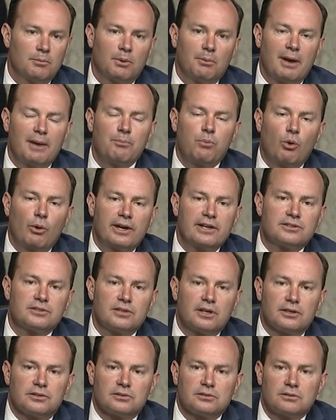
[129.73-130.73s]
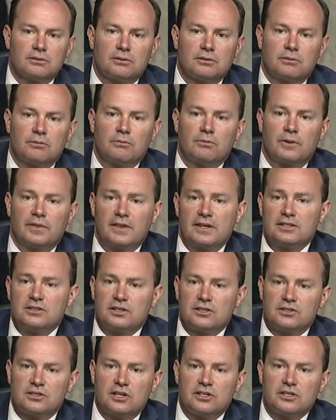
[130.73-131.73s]
My point is this. When these
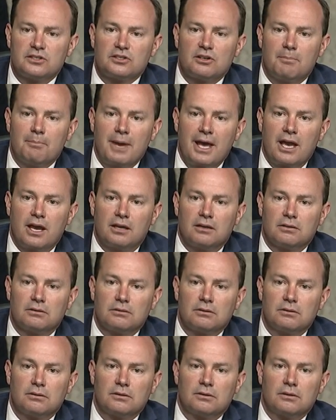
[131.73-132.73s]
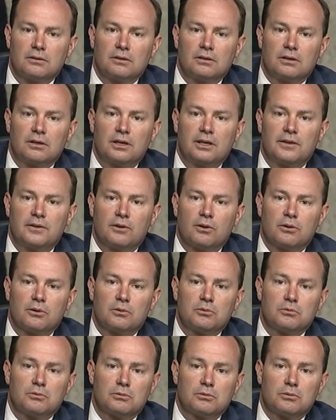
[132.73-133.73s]
decisions are made,
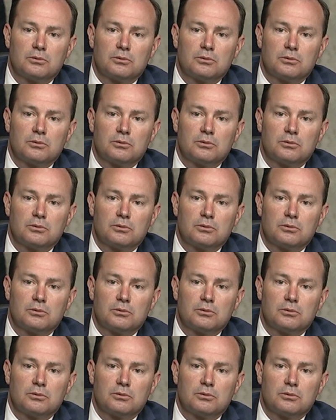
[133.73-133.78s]
either